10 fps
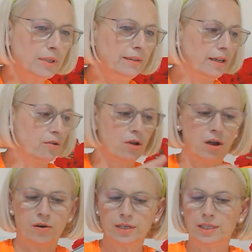tarot
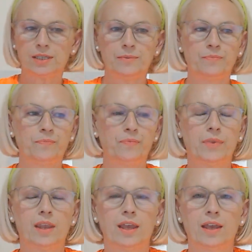cards
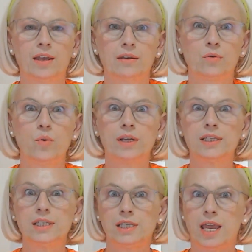will
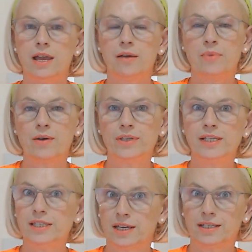say about this
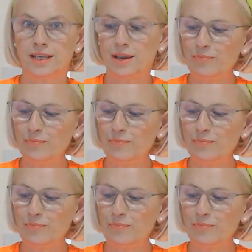Sunday.